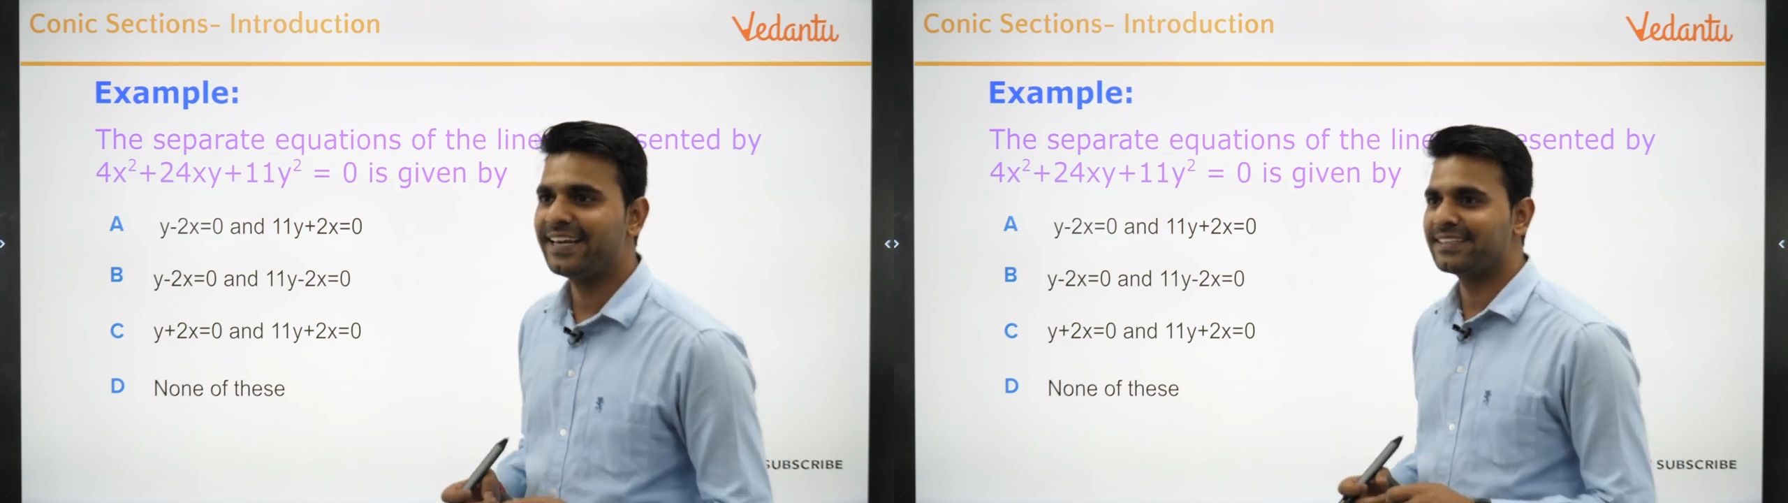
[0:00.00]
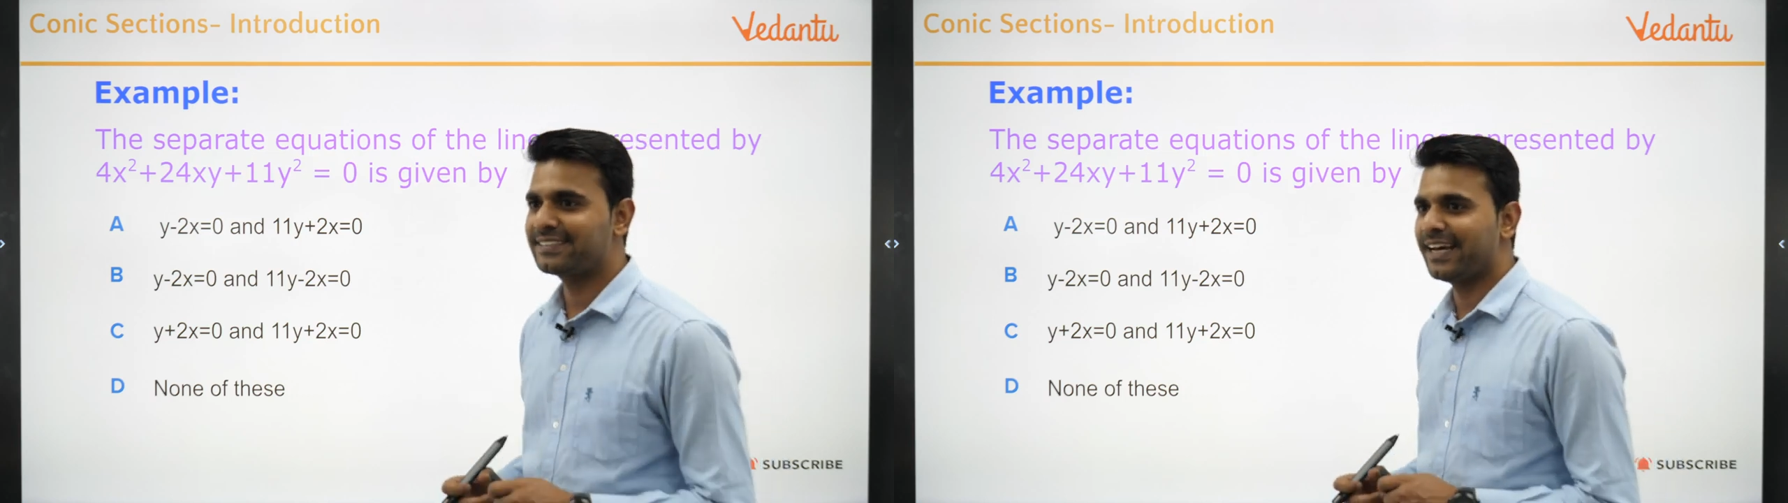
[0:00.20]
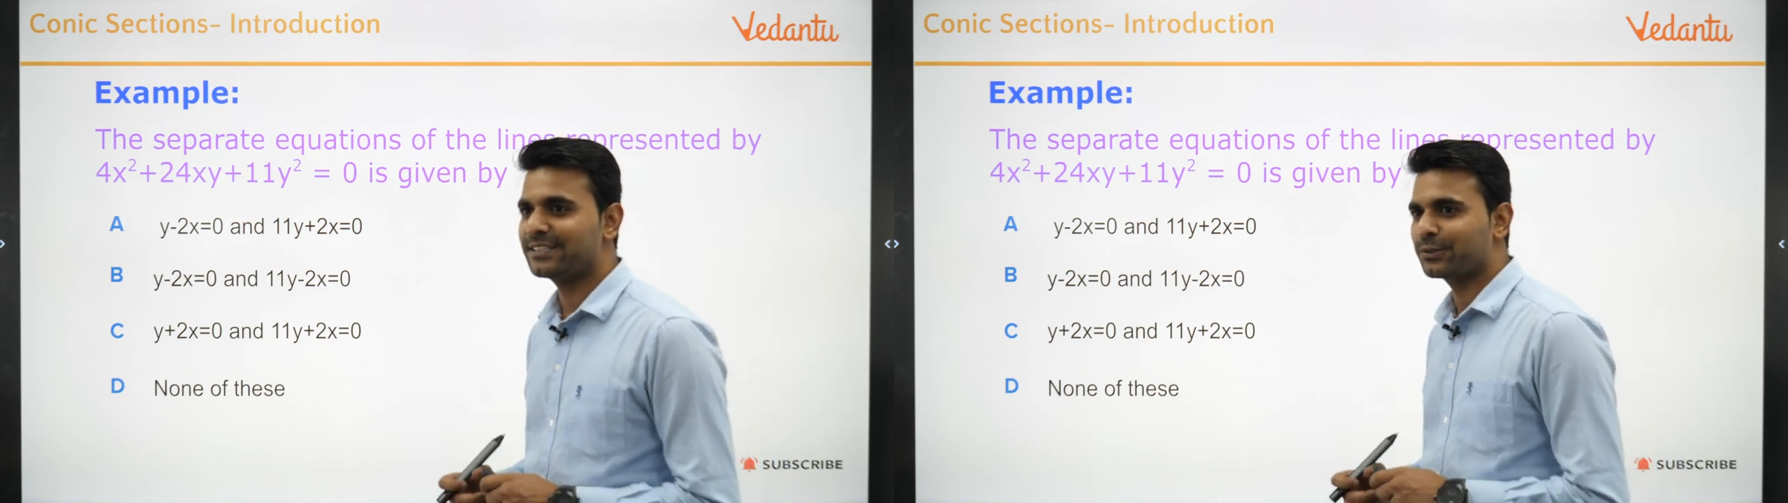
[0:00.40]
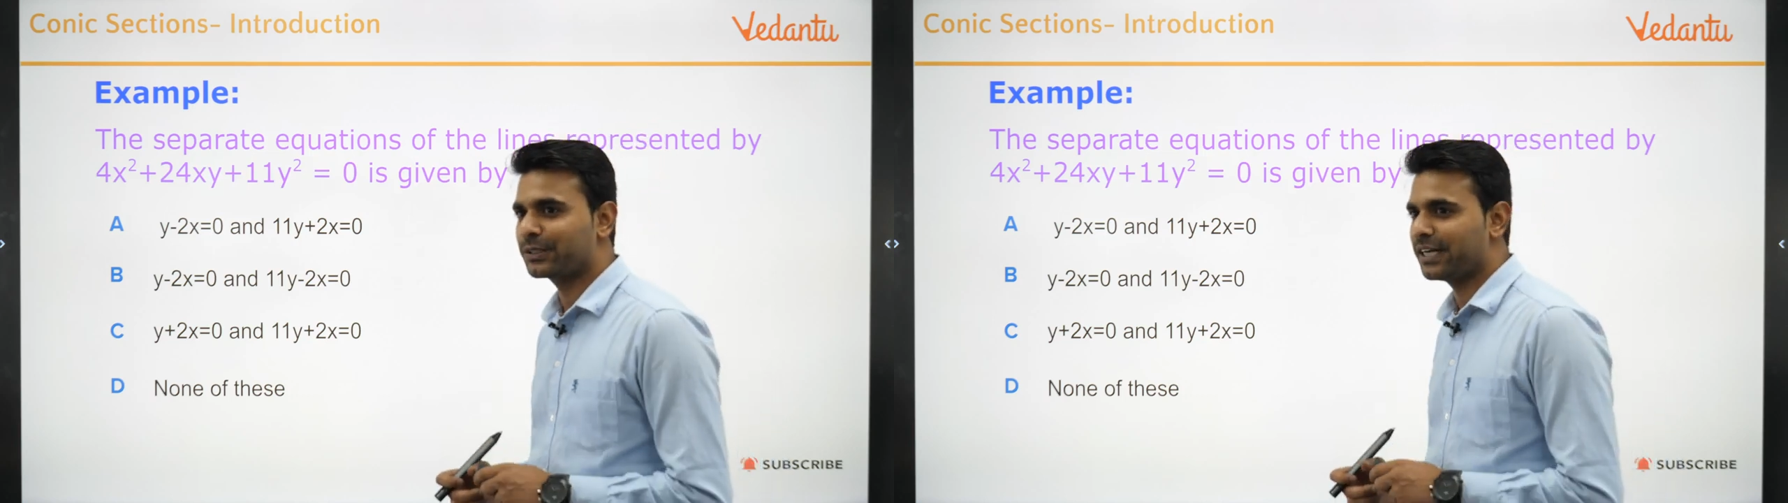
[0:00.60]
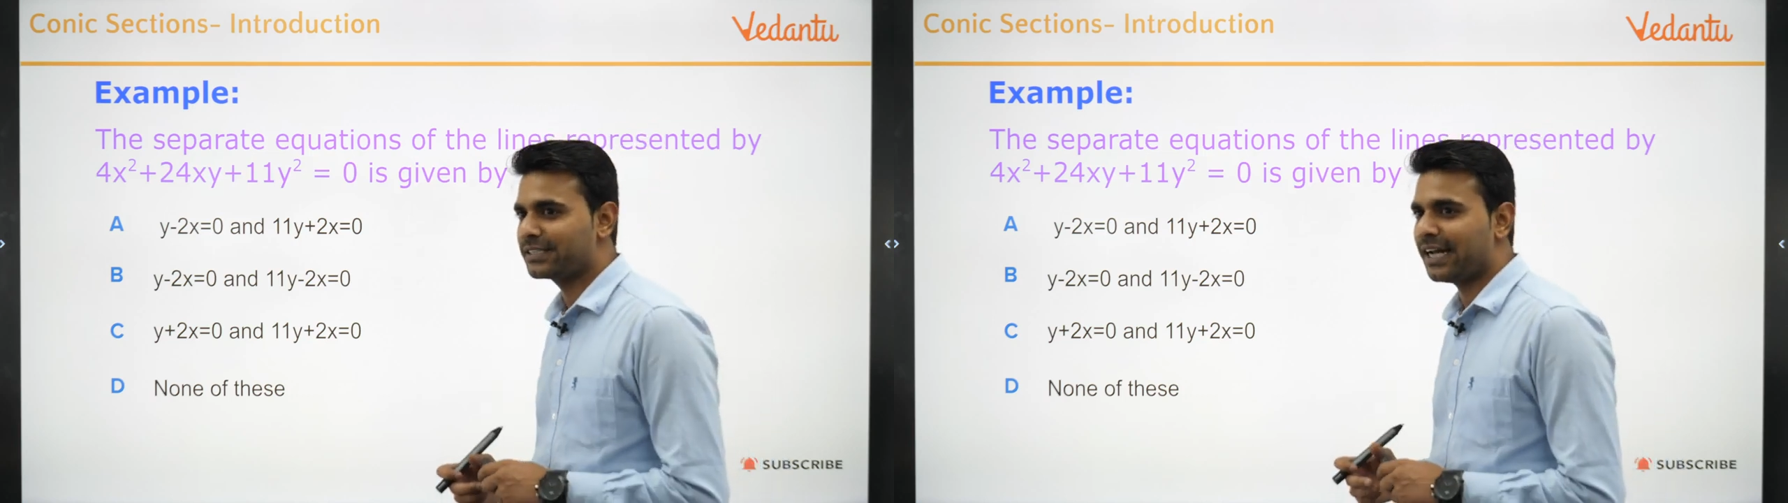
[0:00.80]
Yes, yes,
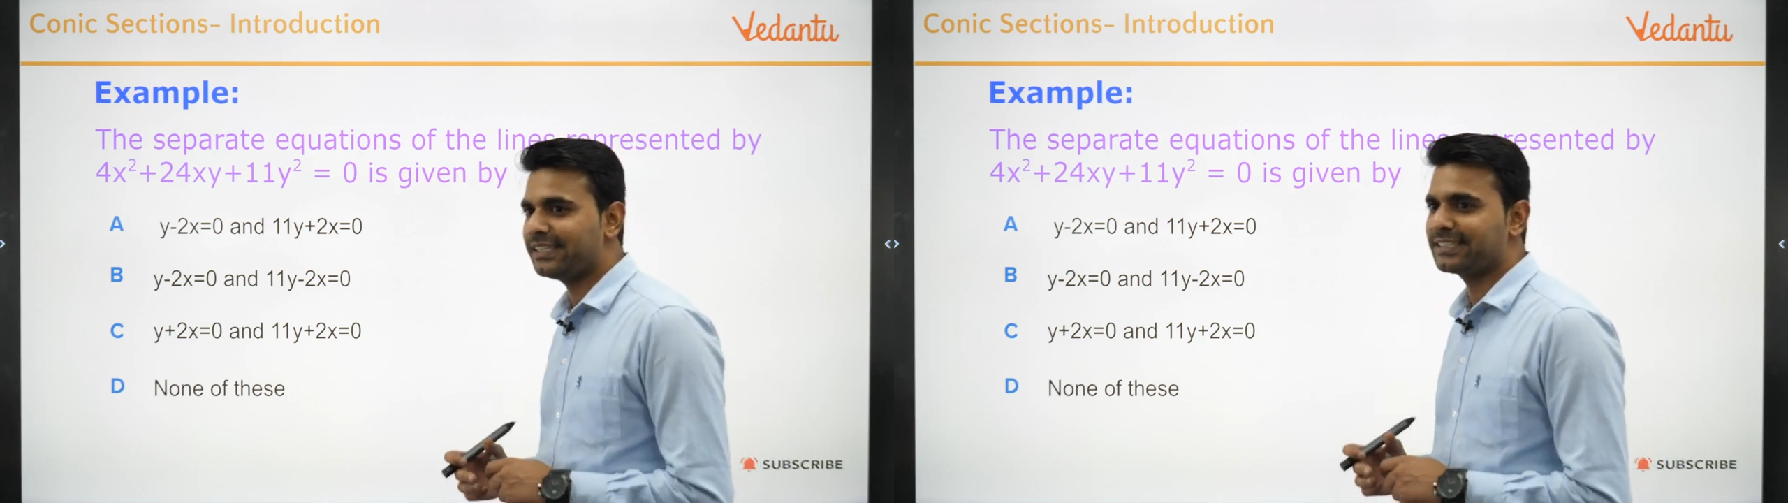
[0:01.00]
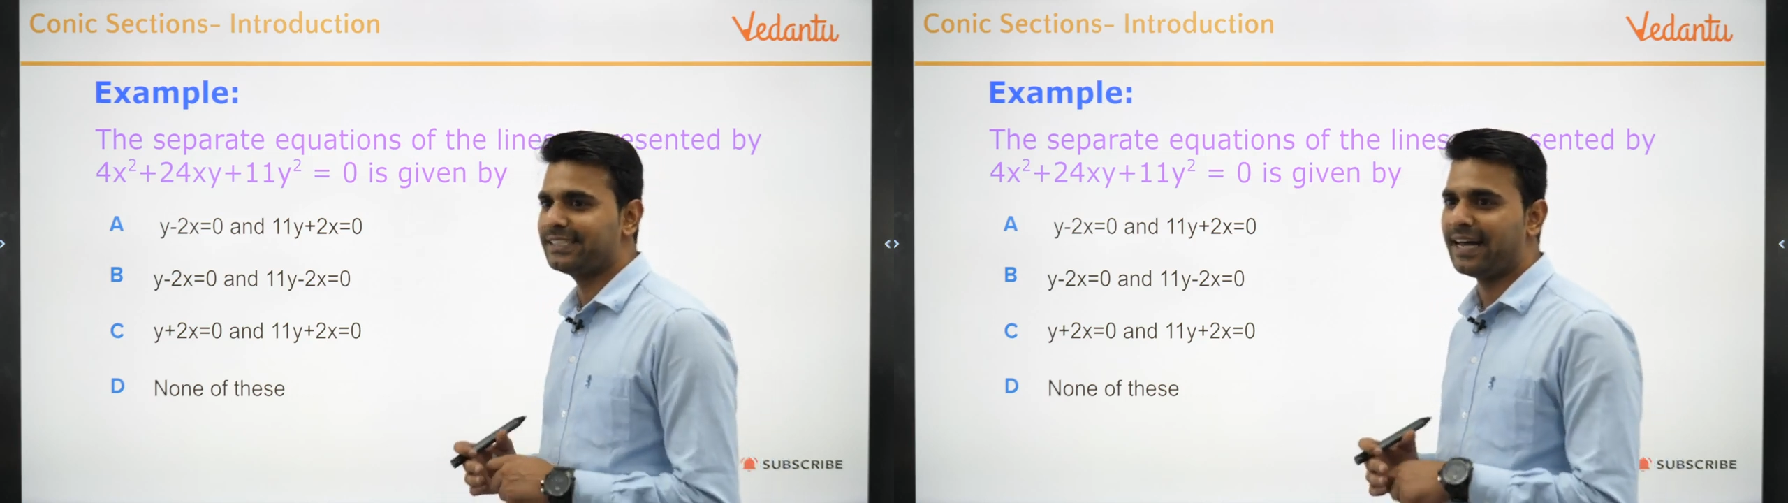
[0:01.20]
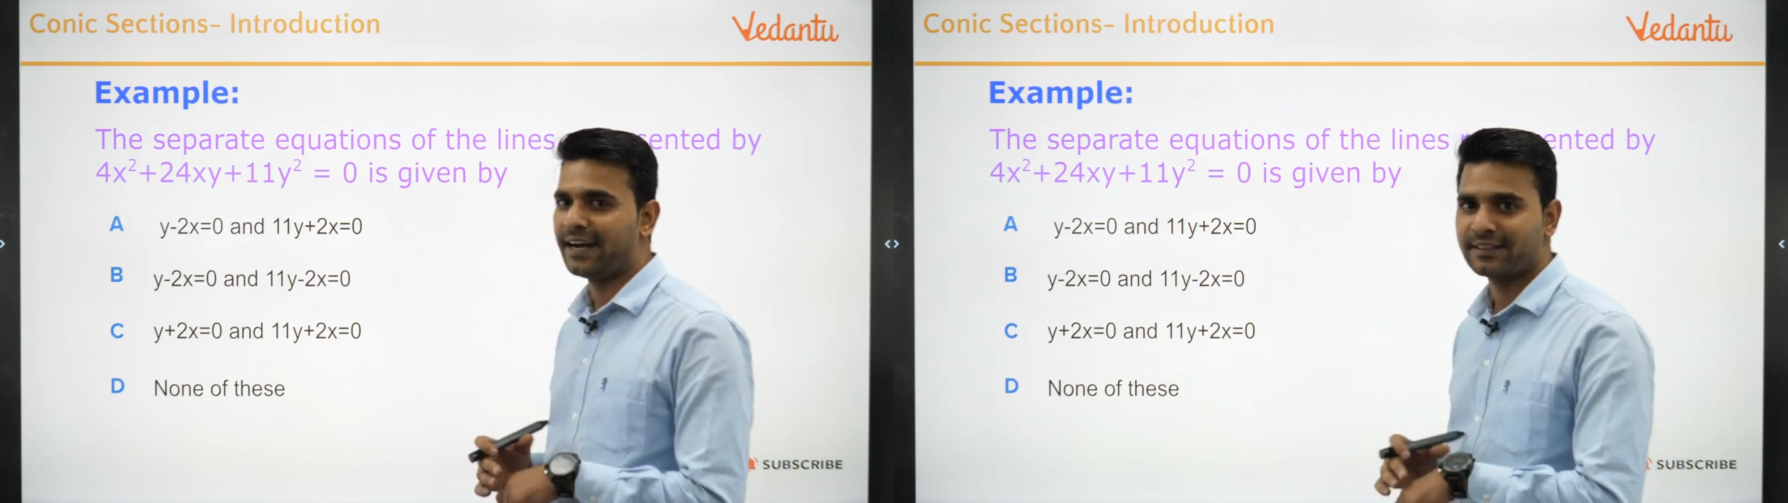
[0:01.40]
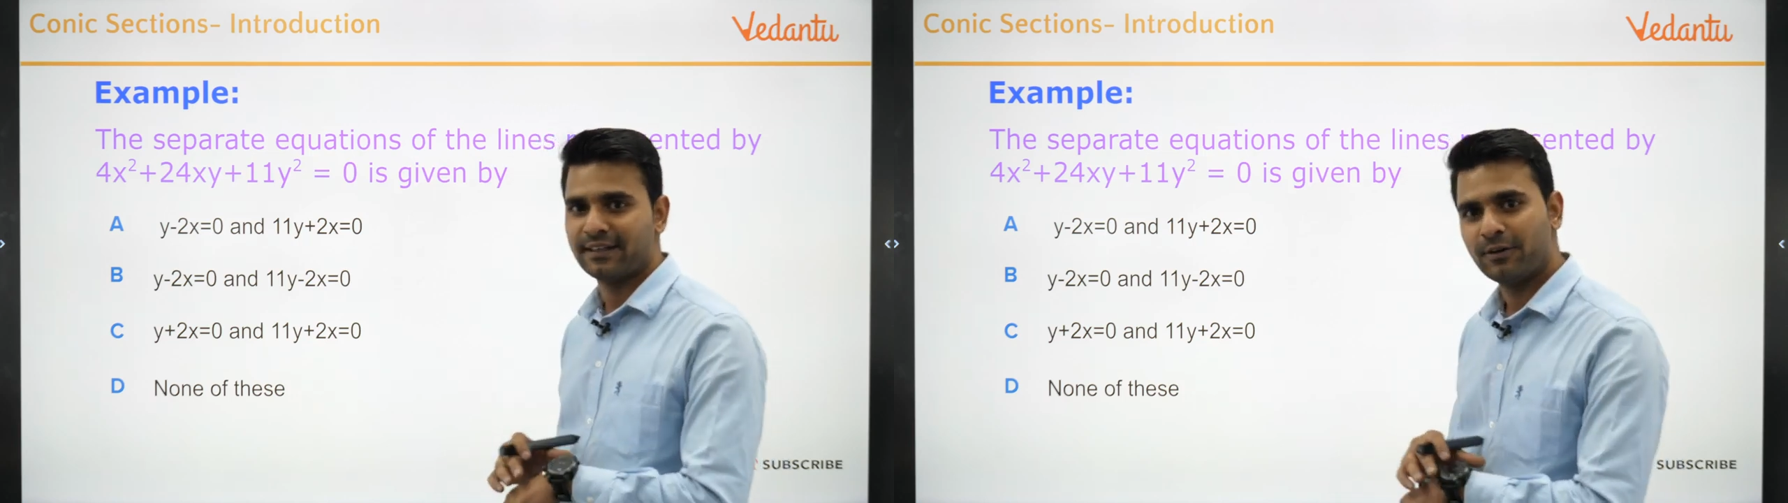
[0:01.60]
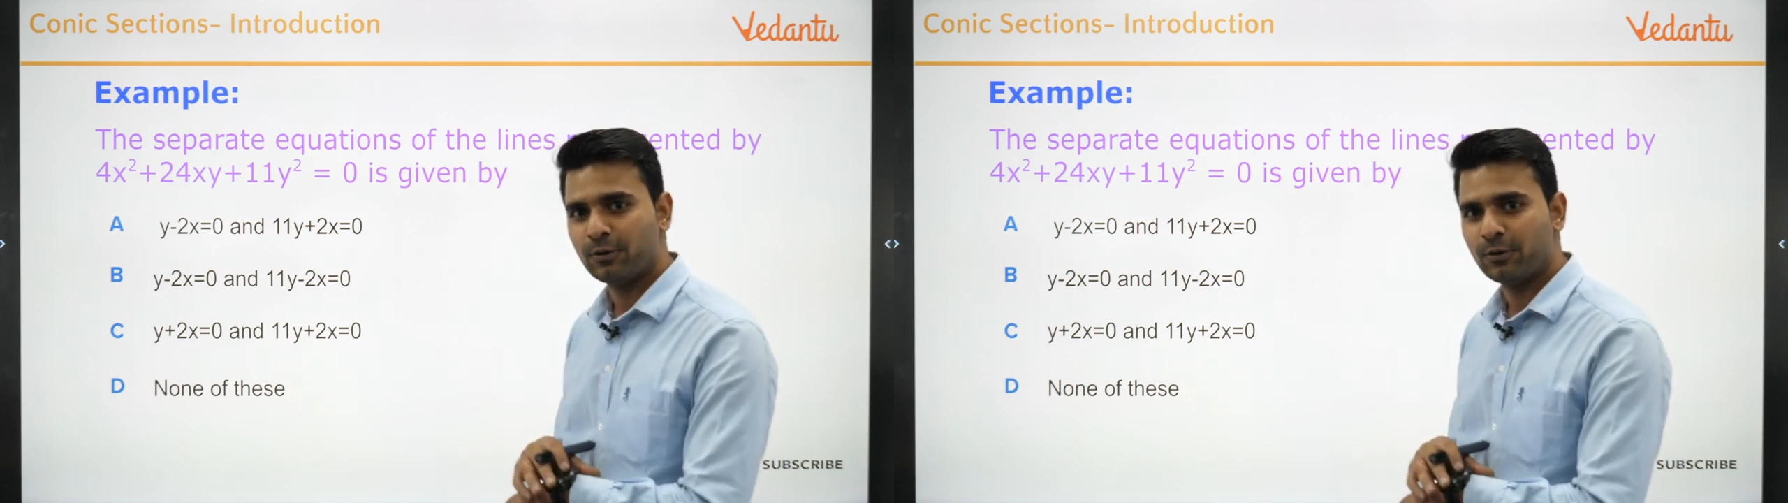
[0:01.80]
Utkarsh. I'll see that.